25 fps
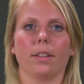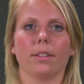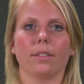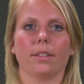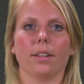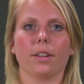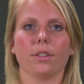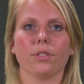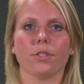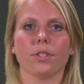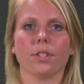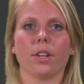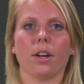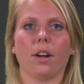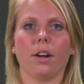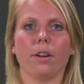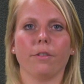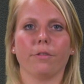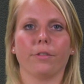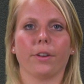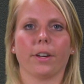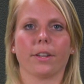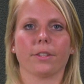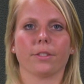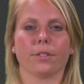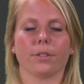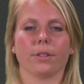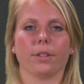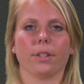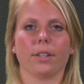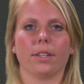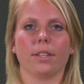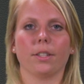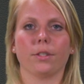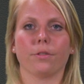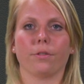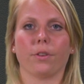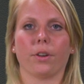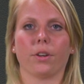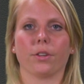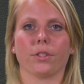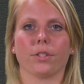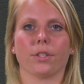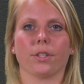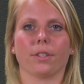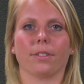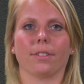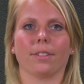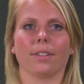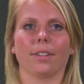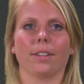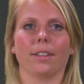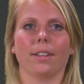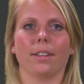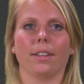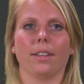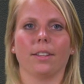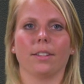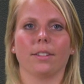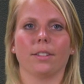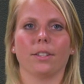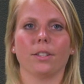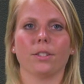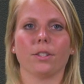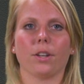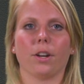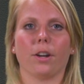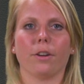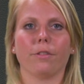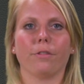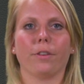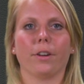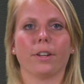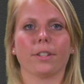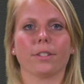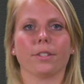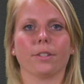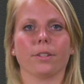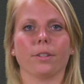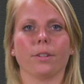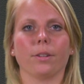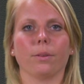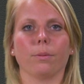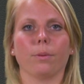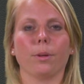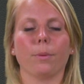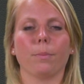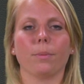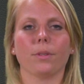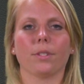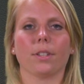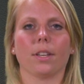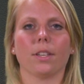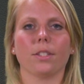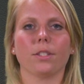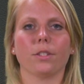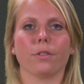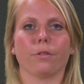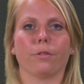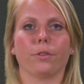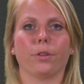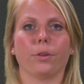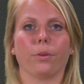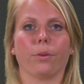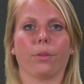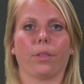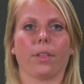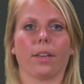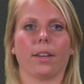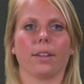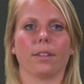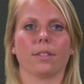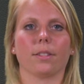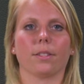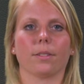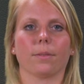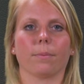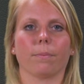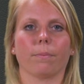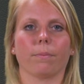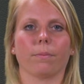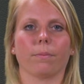There's an R factor in this function. This R factor represents a few things.